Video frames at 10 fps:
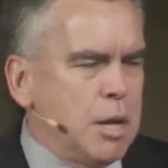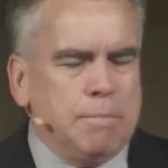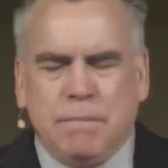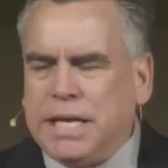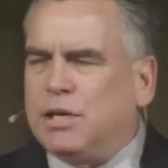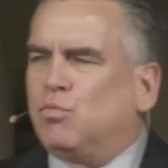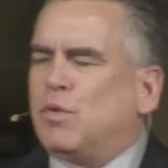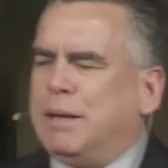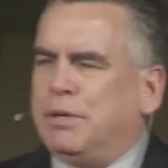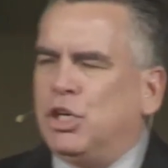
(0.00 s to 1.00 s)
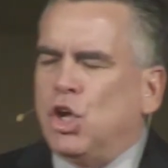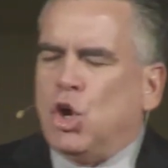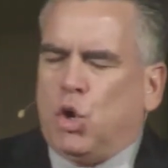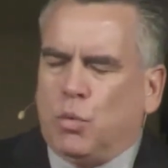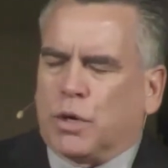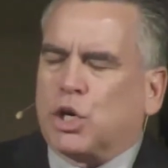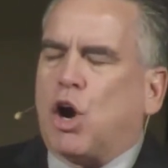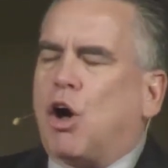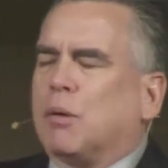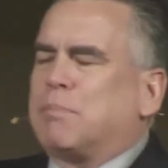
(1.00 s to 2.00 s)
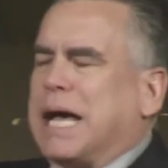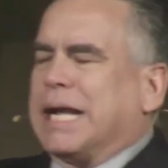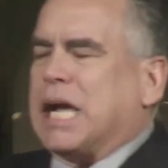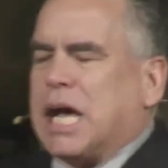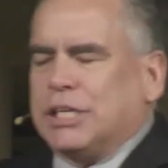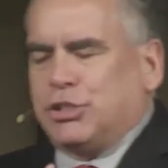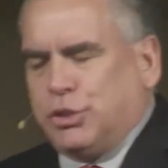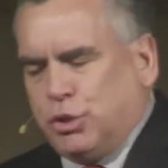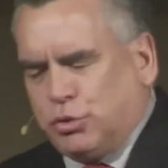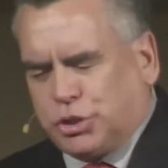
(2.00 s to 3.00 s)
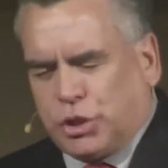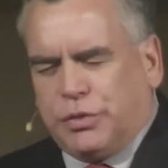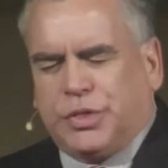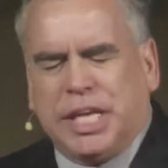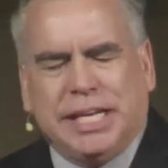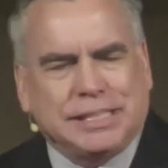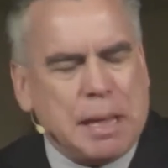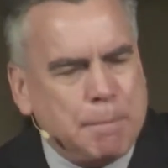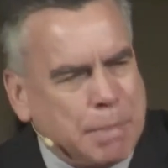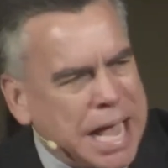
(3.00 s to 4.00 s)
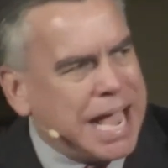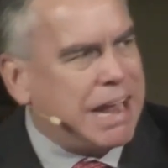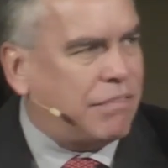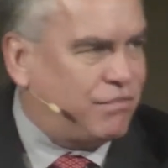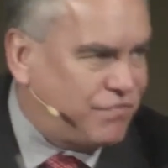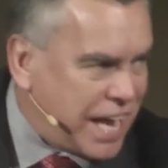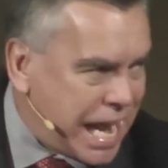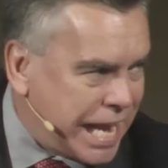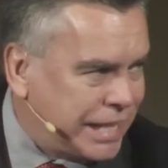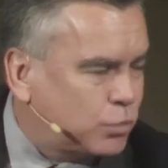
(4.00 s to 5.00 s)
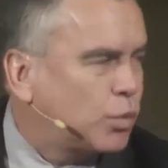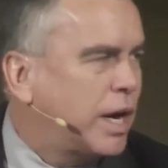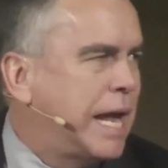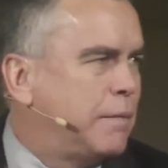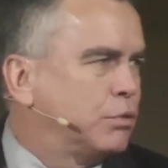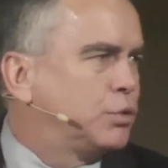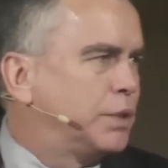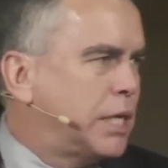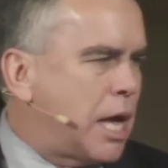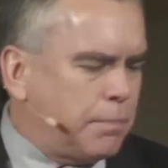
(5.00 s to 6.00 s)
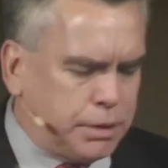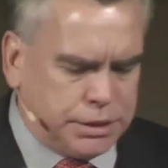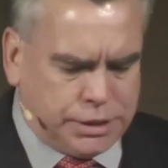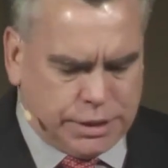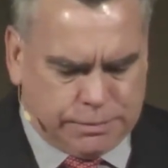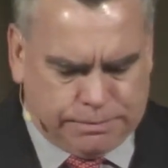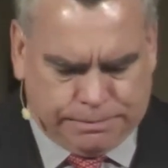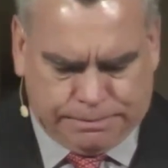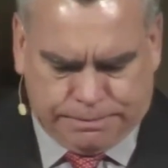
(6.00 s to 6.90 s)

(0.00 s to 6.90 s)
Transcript: Men and women who were called by God to do certain things and by faith were able to accomplish them.